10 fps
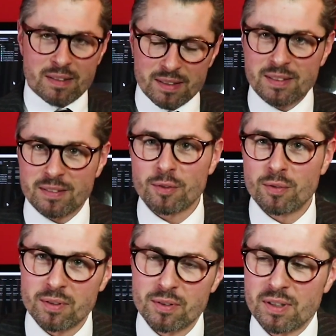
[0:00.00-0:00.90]
This is a
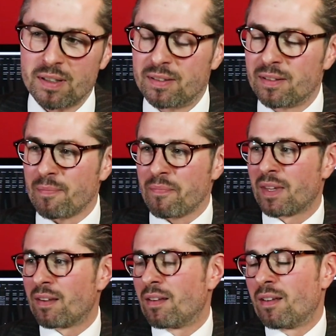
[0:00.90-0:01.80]
good idea.
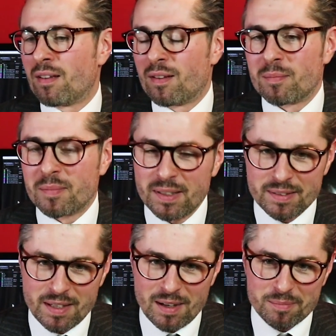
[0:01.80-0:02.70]

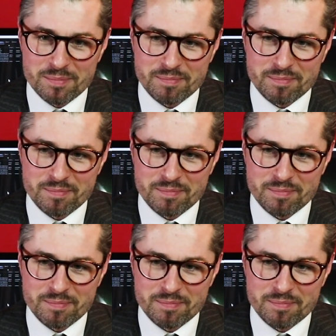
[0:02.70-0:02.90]
But yeah.